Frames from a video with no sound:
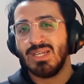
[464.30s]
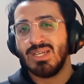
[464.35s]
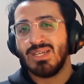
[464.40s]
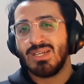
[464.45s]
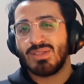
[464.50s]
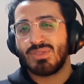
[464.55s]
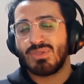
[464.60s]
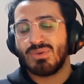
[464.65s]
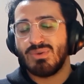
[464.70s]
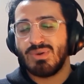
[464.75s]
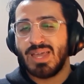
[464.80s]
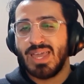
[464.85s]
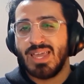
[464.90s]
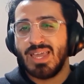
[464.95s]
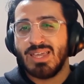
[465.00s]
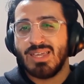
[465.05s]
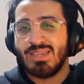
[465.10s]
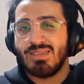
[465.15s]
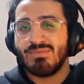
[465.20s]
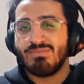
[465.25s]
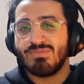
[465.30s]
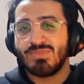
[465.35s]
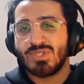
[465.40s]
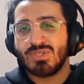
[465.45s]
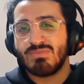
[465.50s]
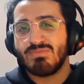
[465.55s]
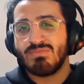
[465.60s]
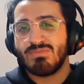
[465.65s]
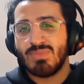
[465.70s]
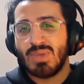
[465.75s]
thought, hey,
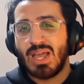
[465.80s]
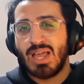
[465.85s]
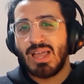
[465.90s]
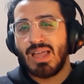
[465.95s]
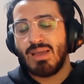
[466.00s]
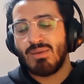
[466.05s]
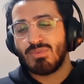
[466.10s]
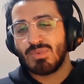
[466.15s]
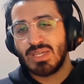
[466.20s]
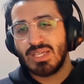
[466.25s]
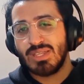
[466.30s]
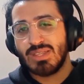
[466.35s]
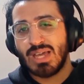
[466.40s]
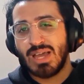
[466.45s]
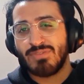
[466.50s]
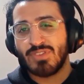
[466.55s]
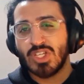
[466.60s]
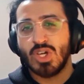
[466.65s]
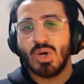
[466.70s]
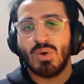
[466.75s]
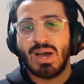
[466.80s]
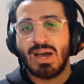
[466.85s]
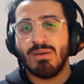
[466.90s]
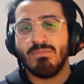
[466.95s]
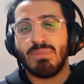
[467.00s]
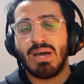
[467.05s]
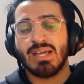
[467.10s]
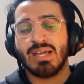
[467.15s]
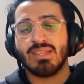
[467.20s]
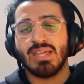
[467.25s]
either have to go out and
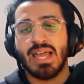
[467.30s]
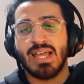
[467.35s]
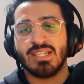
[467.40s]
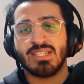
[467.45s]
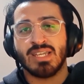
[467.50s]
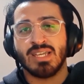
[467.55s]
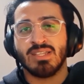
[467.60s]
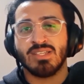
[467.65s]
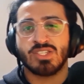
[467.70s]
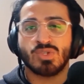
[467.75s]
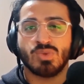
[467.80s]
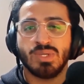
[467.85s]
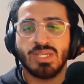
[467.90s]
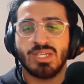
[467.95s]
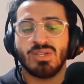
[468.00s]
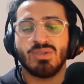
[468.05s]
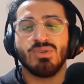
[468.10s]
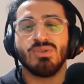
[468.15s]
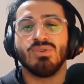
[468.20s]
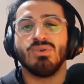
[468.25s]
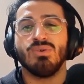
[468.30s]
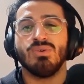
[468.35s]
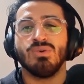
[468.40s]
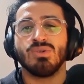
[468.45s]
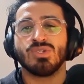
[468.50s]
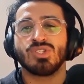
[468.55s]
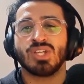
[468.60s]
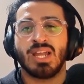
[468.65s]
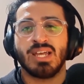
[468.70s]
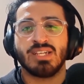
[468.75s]
buy the Entei and the Suicune, or
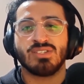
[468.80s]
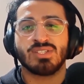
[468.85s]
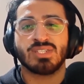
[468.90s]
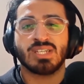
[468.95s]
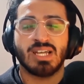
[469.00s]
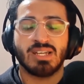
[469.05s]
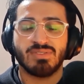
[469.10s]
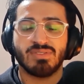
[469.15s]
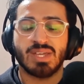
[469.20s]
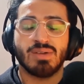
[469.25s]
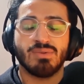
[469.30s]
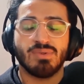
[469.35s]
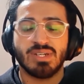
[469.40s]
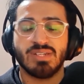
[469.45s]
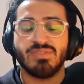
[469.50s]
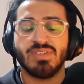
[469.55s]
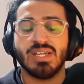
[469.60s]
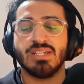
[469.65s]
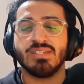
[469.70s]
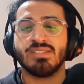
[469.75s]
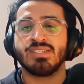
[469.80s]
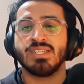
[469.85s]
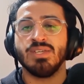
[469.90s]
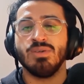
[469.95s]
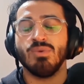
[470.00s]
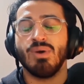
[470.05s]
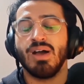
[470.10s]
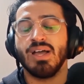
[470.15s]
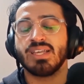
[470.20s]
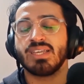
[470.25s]
shall I just kind of get rid of it and see
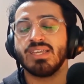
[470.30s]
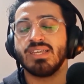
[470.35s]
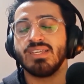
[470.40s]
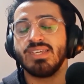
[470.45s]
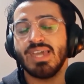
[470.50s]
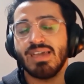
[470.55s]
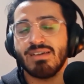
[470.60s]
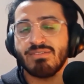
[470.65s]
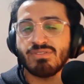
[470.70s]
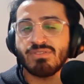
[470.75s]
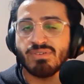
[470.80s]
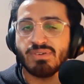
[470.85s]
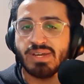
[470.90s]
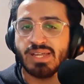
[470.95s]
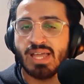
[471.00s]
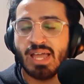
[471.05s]
what I can get for it?